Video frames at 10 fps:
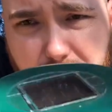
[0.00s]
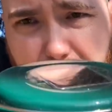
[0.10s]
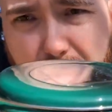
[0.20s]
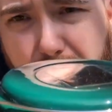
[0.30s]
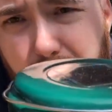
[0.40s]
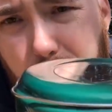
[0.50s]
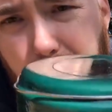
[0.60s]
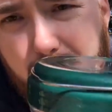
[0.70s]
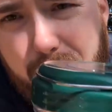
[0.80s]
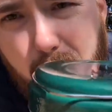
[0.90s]
And
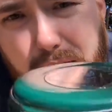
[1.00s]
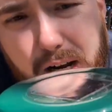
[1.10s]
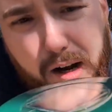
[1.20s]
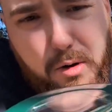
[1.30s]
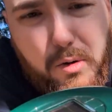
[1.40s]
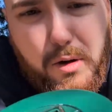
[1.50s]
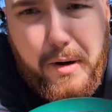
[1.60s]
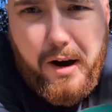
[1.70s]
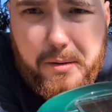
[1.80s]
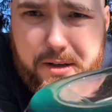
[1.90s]
what I thought was kind of cool
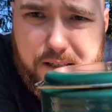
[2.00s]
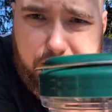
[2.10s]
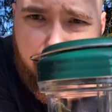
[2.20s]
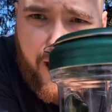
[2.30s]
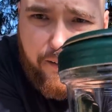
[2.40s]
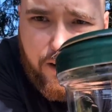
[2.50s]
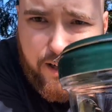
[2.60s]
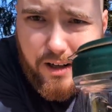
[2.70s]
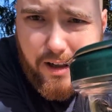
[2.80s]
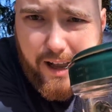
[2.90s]
about them is that they have a little